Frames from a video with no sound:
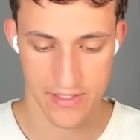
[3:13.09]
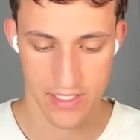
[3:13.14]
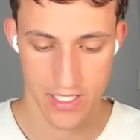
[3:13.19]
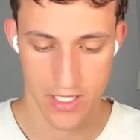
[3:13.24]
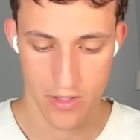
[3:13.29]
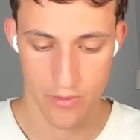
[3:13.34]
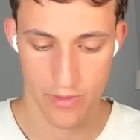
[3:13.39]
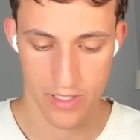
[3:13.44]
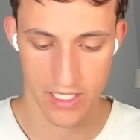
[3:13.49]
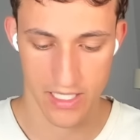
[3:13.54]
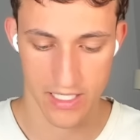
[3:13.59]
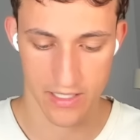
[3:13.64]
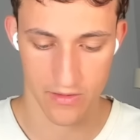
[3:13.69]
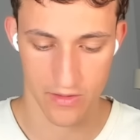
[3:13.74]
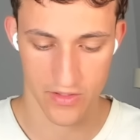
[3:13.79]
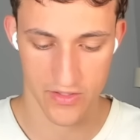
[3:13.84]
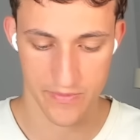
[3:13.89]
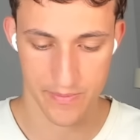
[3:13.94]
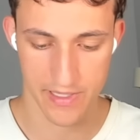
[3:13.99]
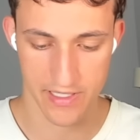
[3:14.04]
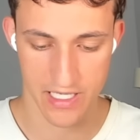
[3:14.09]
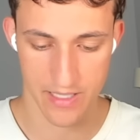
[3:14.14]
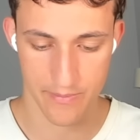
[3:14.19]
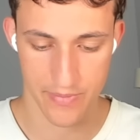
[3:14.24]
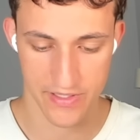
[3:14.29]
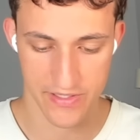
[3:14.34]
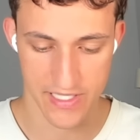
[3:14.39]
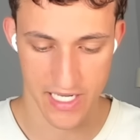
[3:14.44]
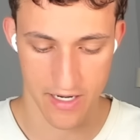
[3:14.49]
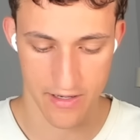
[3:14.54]
we hit a Spirit
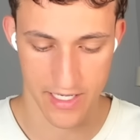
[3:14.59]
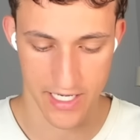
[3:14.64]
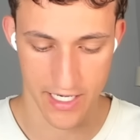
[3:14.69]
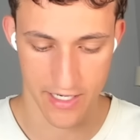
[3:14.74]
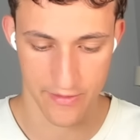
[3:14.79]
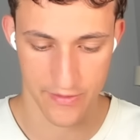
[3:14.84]
Empress down here.